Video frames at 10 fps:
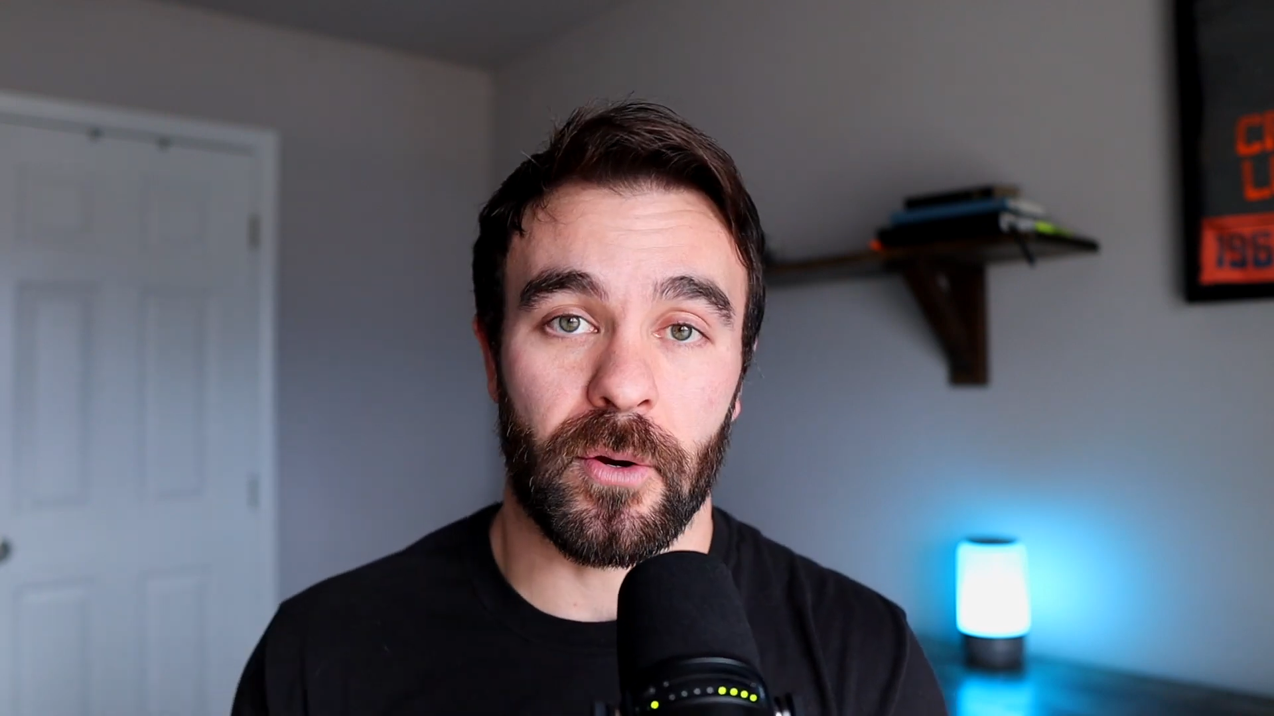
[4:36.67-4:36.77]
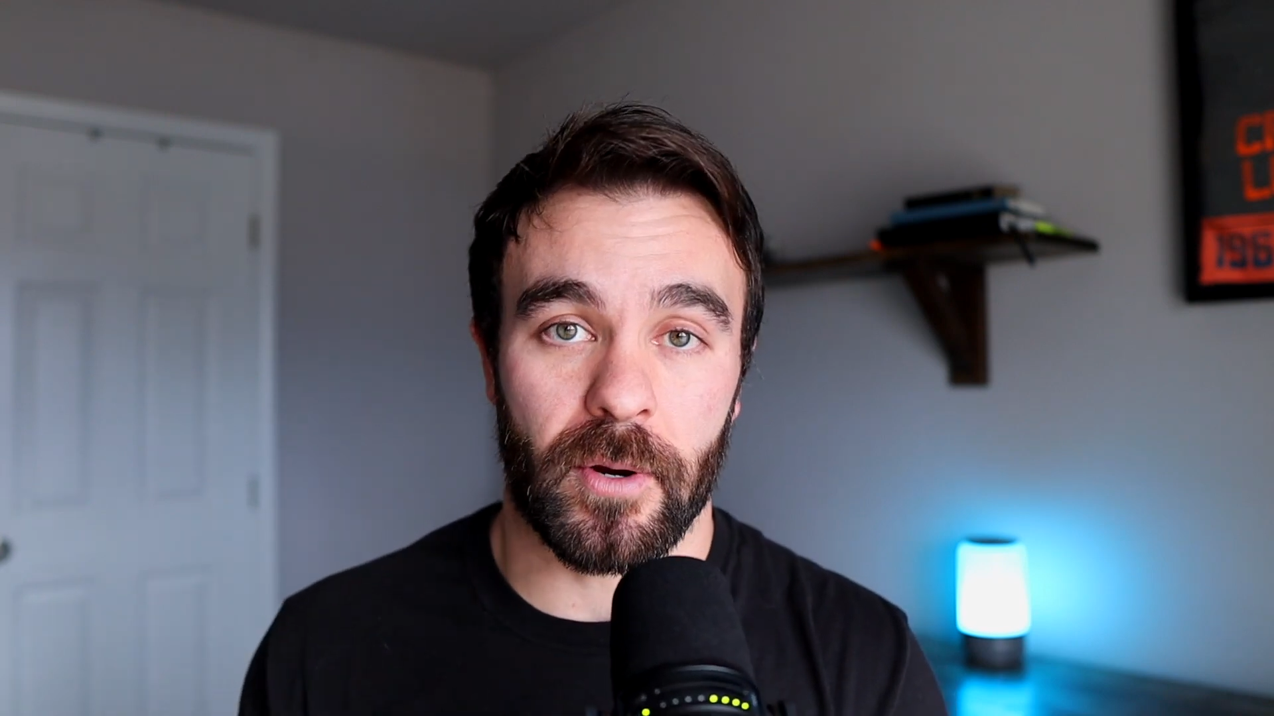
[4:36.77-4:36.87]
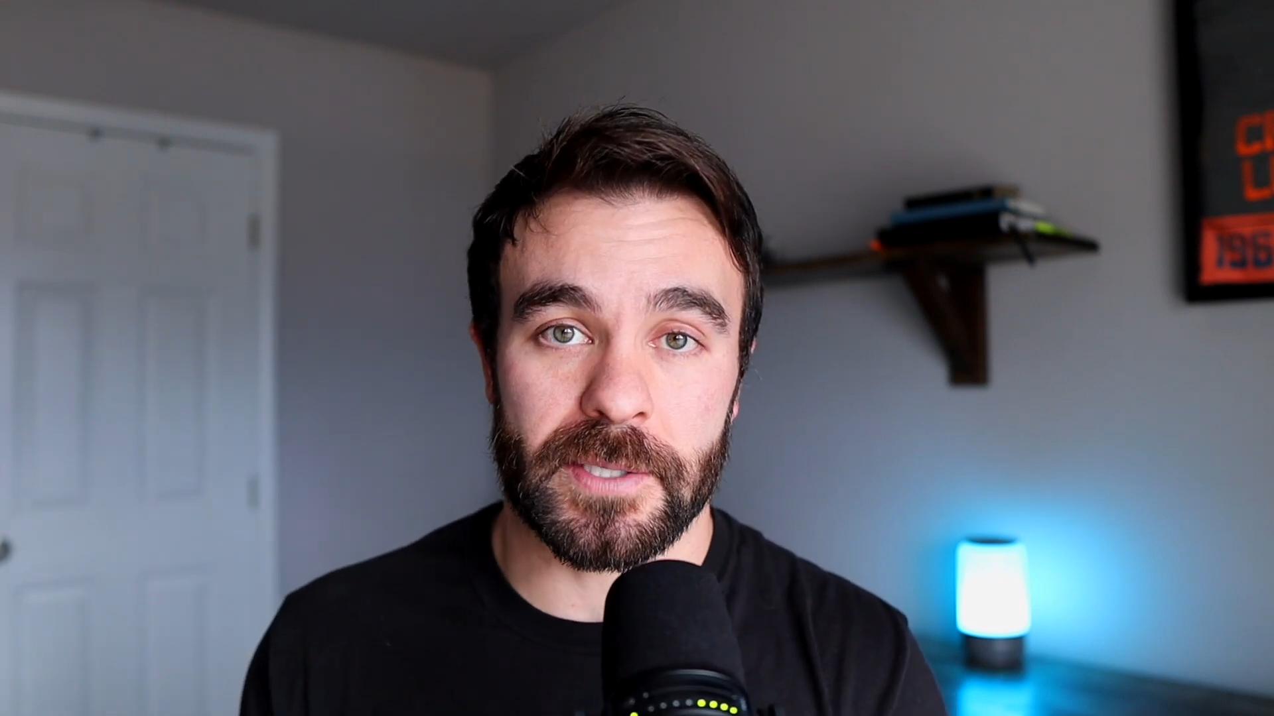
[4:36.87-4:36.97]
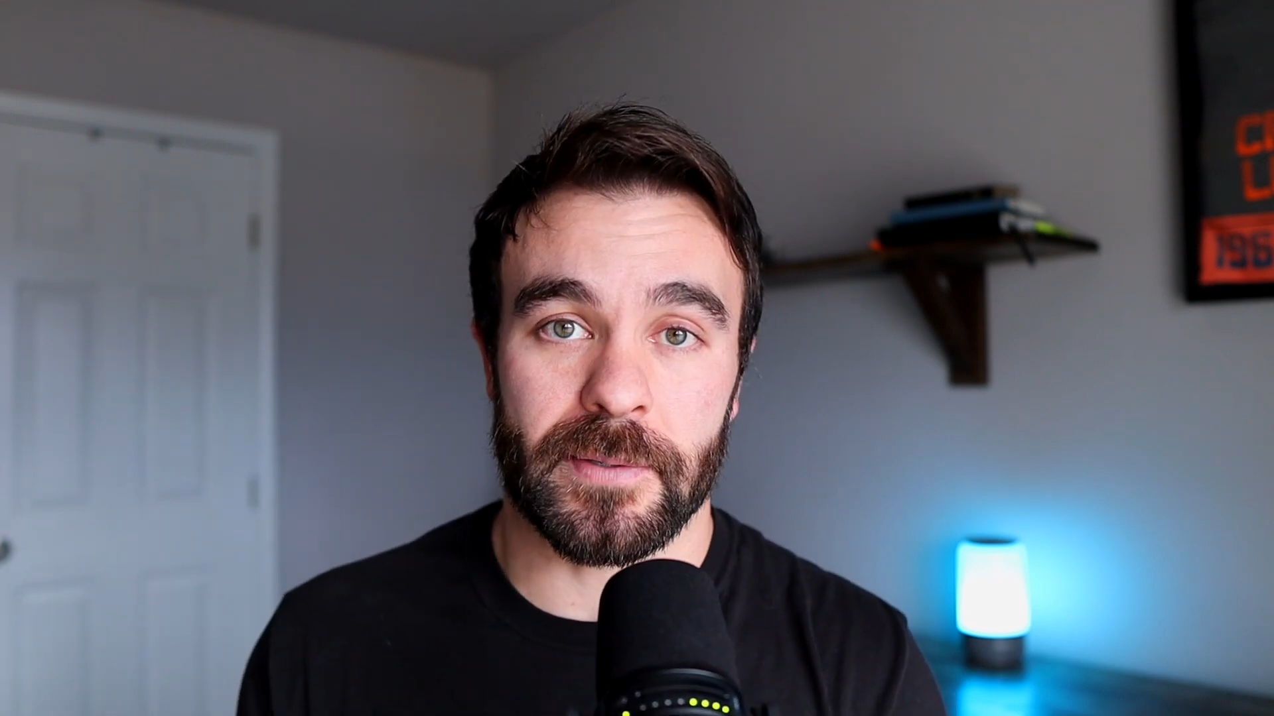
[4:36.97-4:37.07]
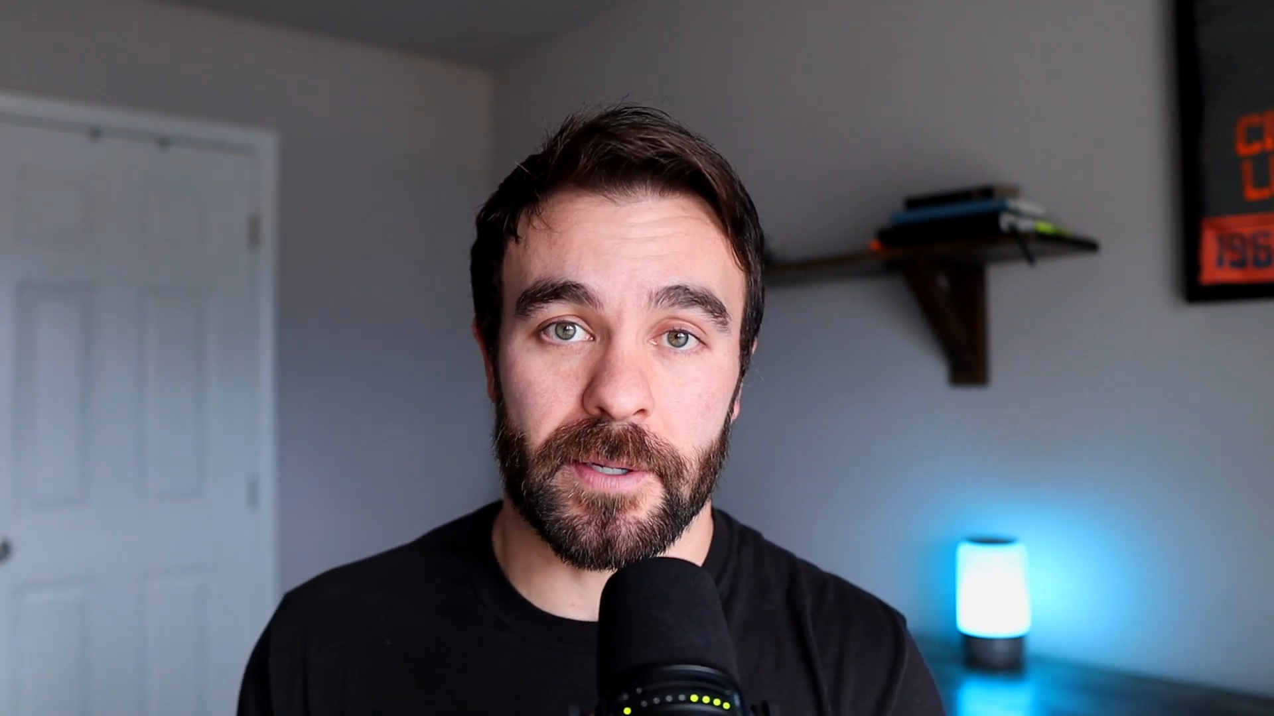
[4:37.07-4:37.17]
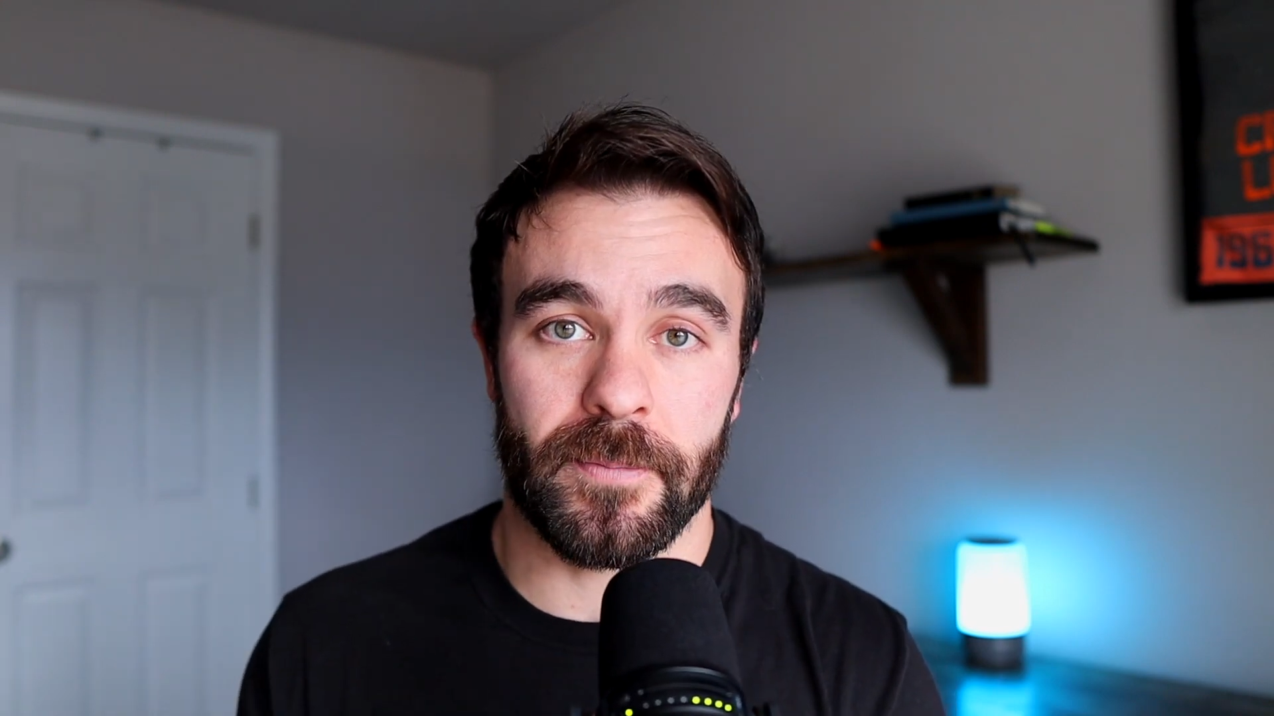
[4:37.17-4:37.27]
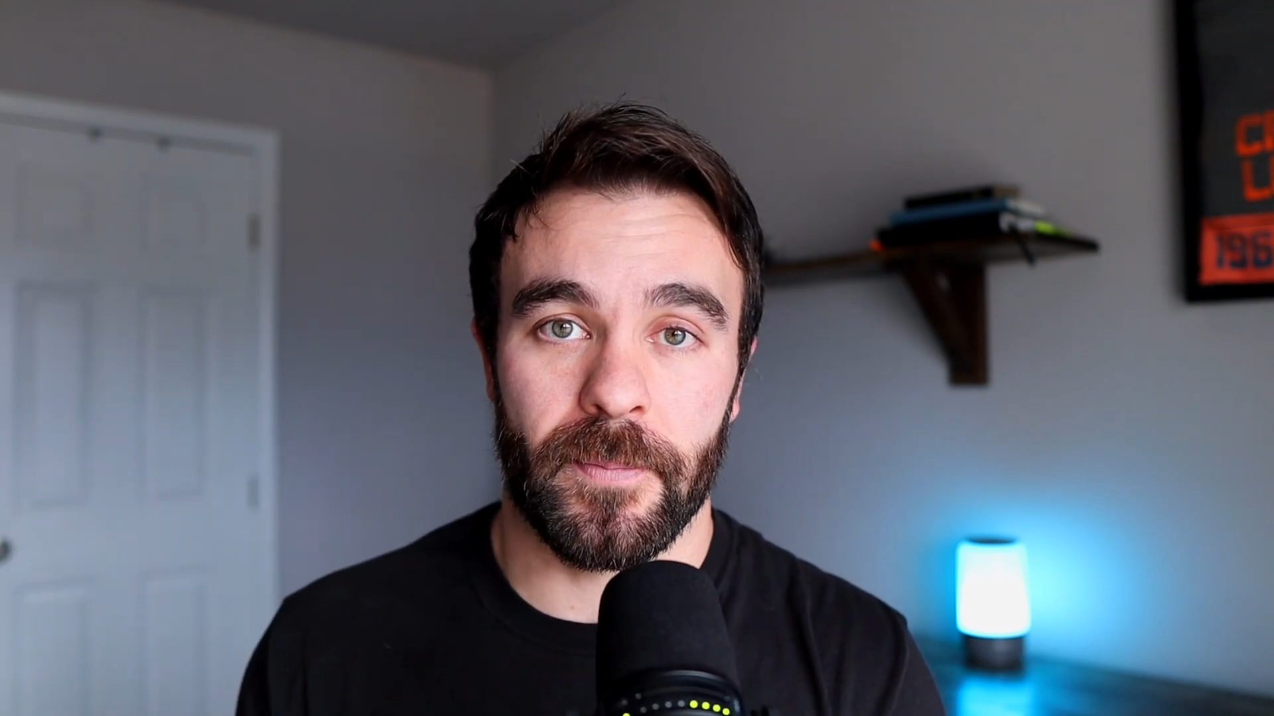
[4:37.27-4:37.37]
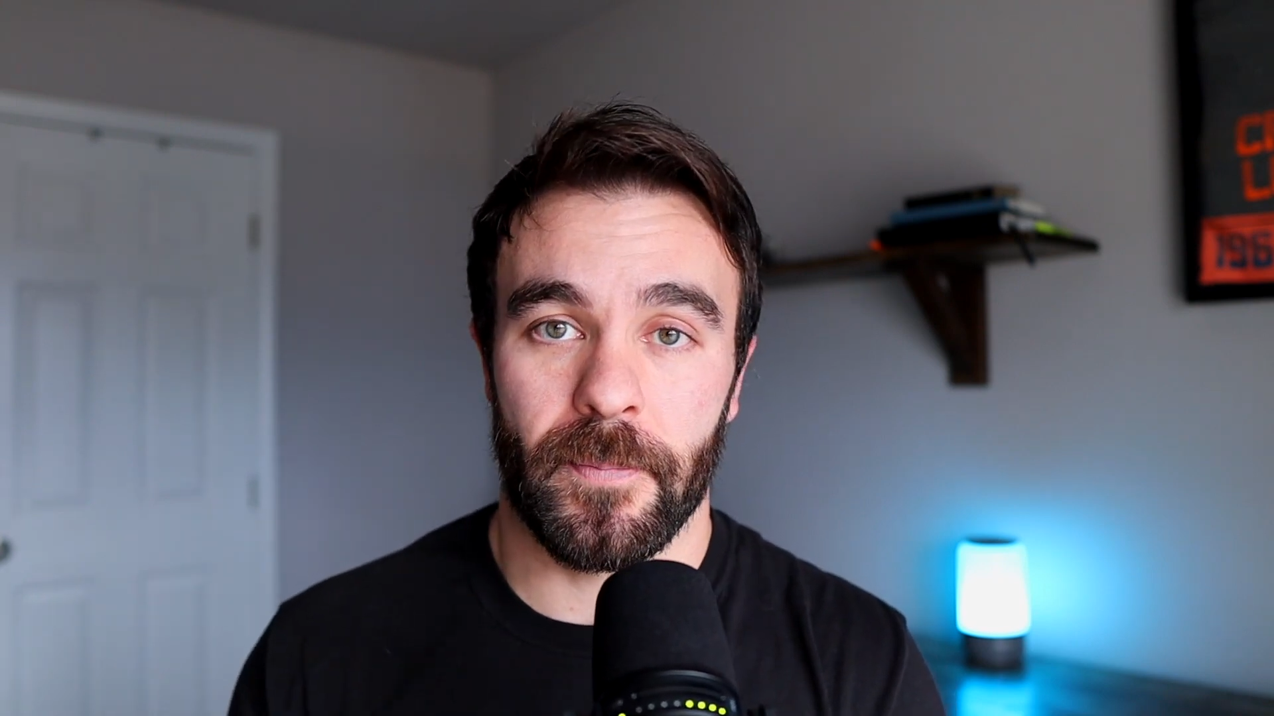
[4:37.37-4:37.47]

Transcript: CrossFit.